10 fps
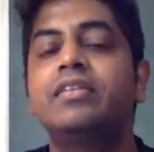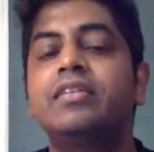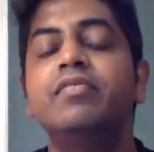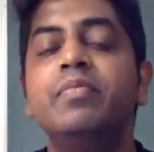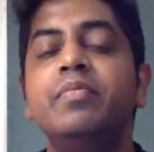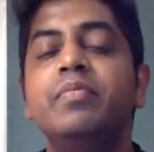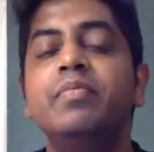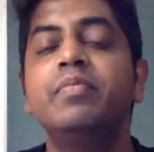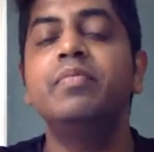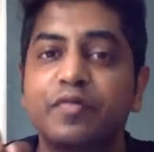be that
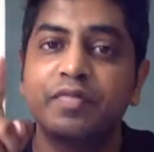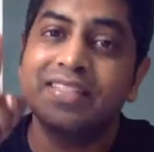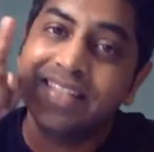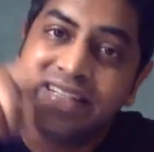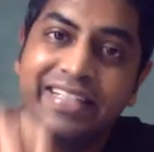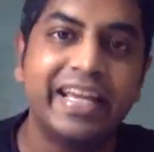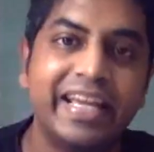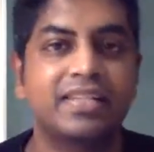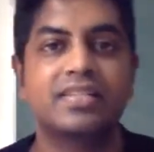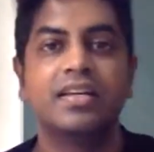of the
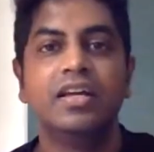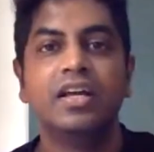syntax.